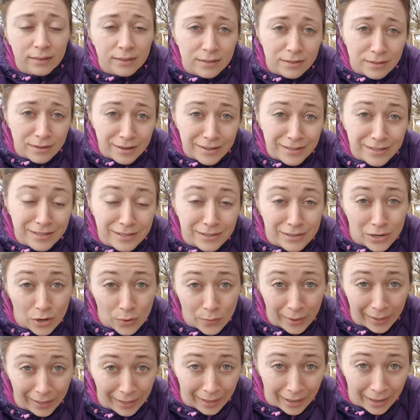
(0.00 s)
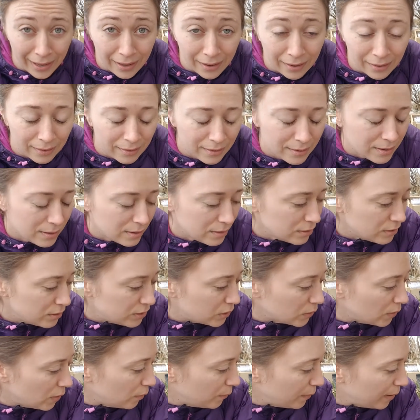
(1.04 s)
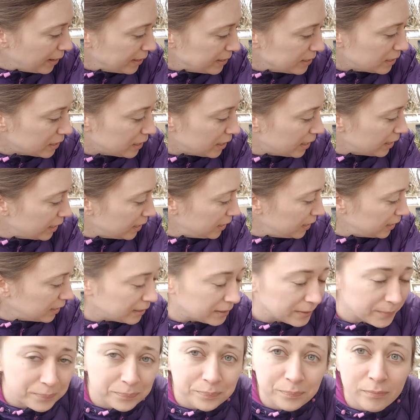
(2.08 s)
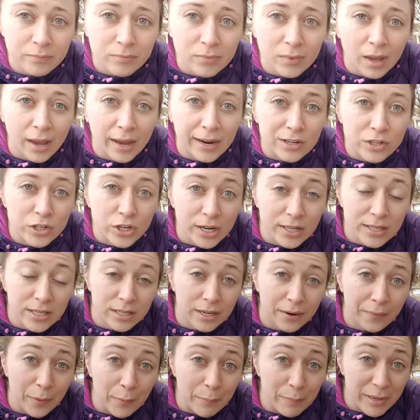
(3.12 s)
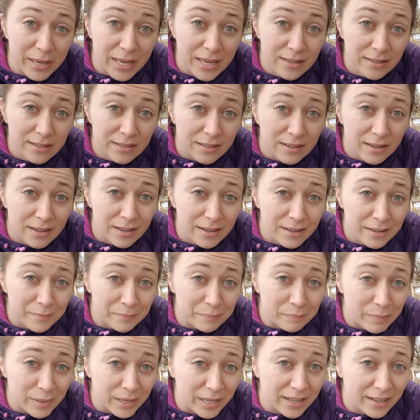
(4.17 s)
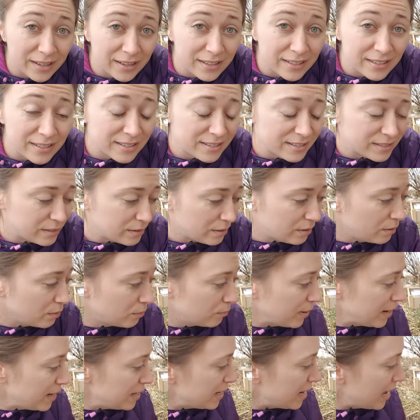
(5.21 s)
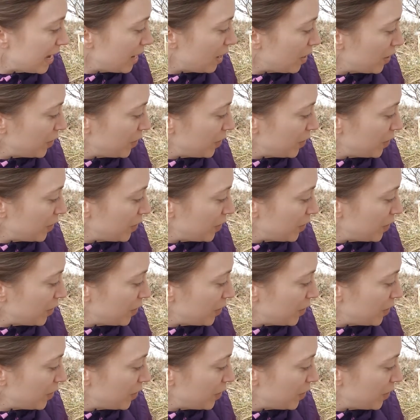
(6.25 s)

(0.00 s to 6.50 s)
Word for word: it's snowing again. So I went and I um, I checked in on the bees, because right now